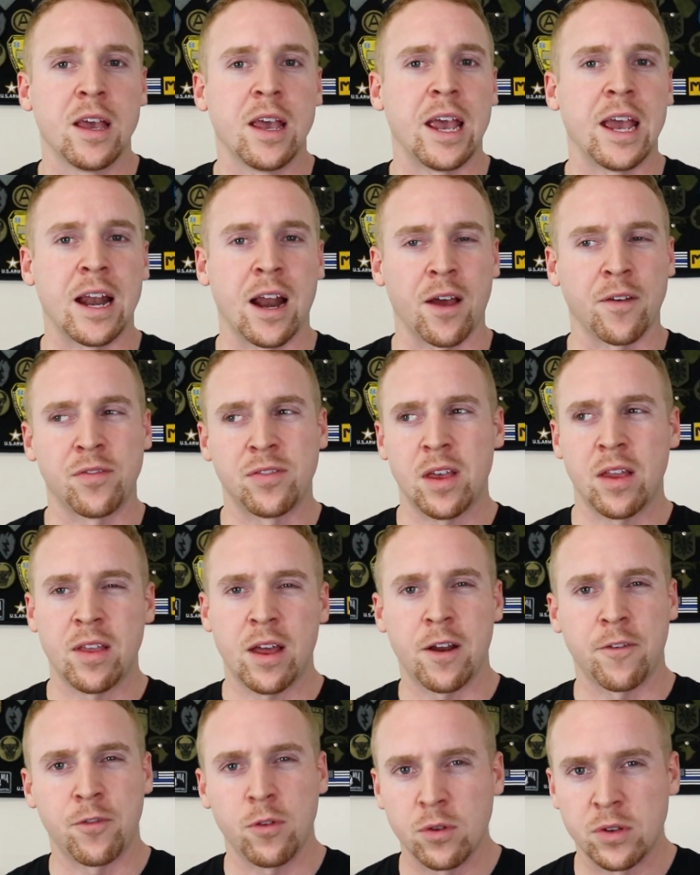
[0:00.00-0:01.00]
And I've said
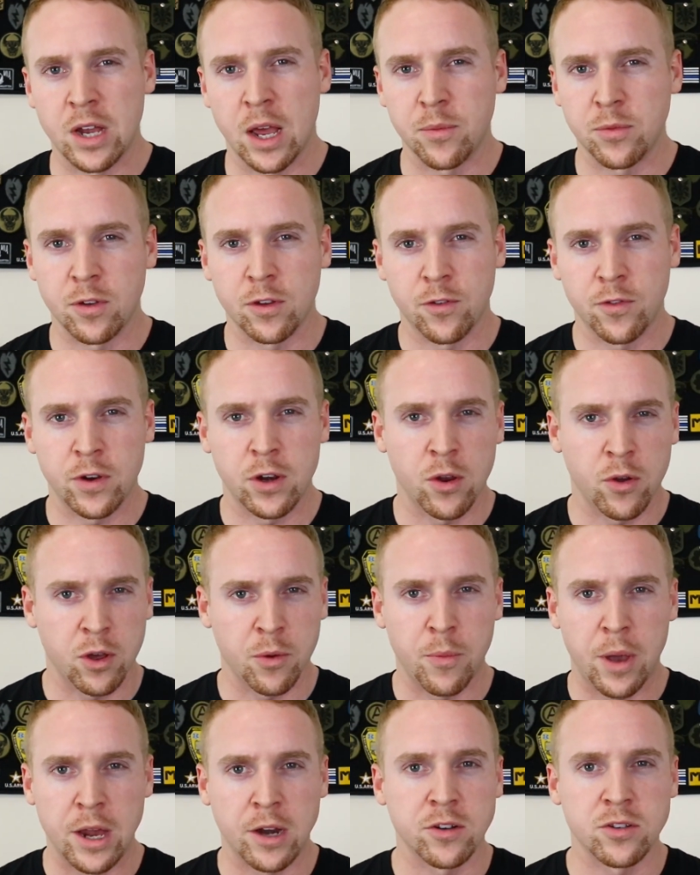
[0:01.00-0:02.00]
that a few times in this video,
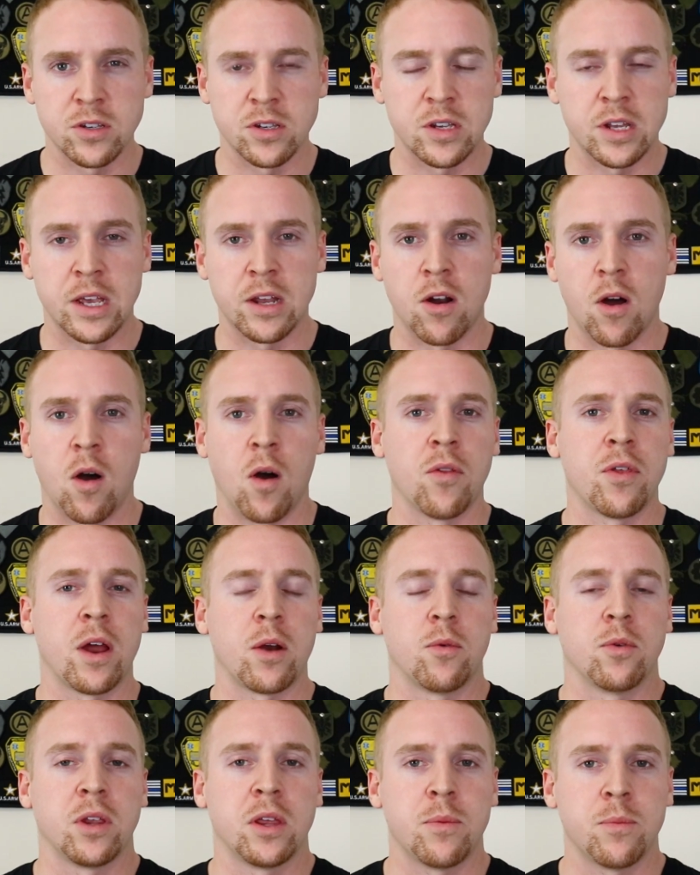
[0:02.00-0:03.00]
commander's intent. All
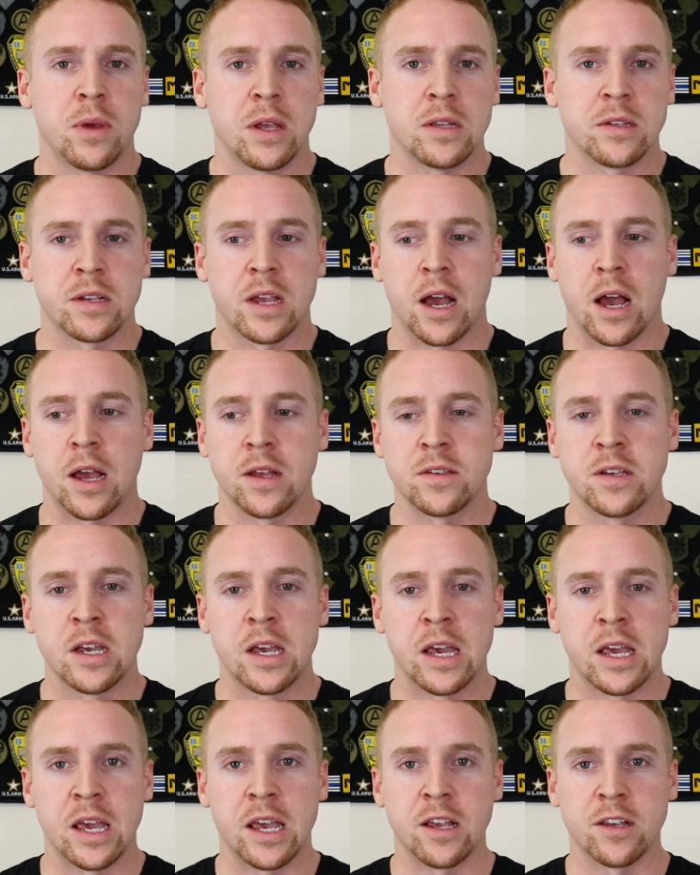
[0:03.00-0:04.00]
that really means, guys,
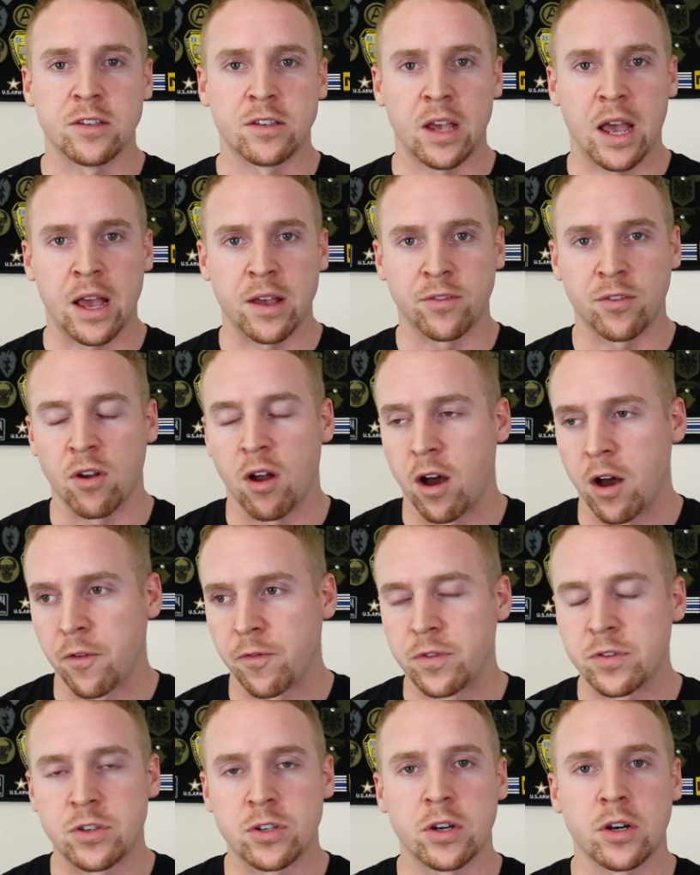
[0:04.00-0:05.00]
is as an
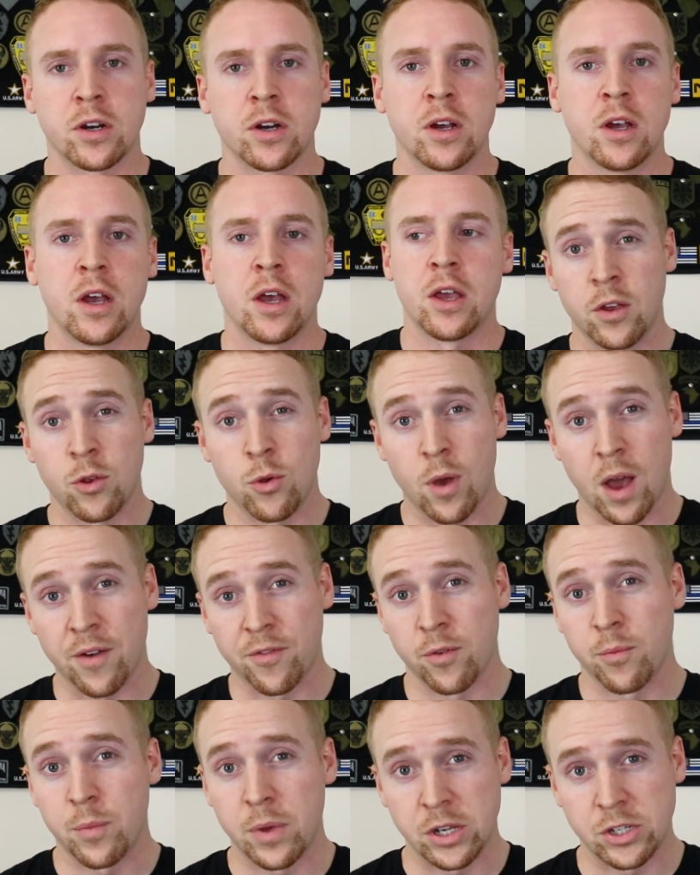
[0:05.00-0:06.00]
officer, you
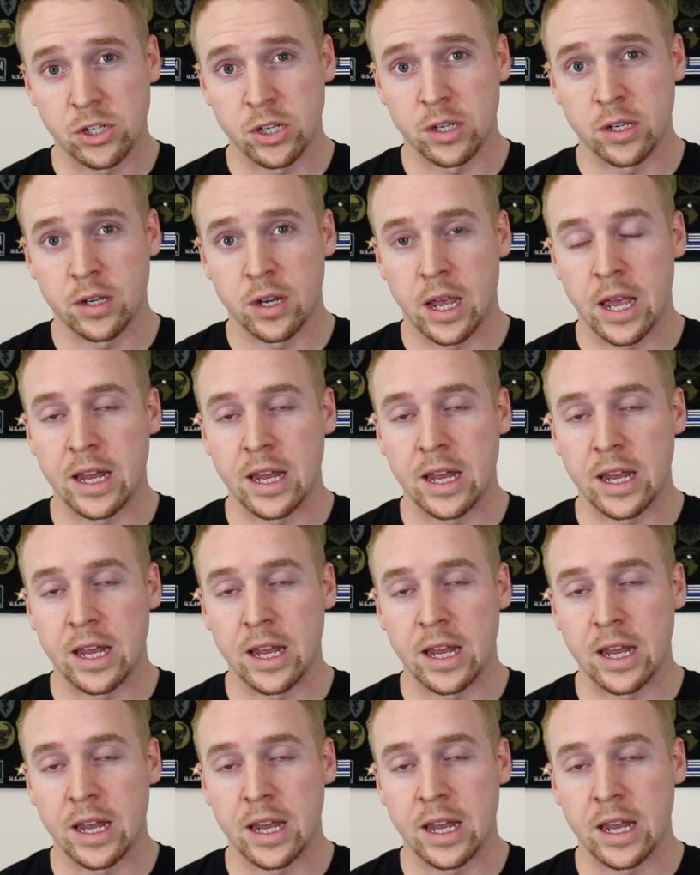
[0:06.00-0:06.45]
have a mission.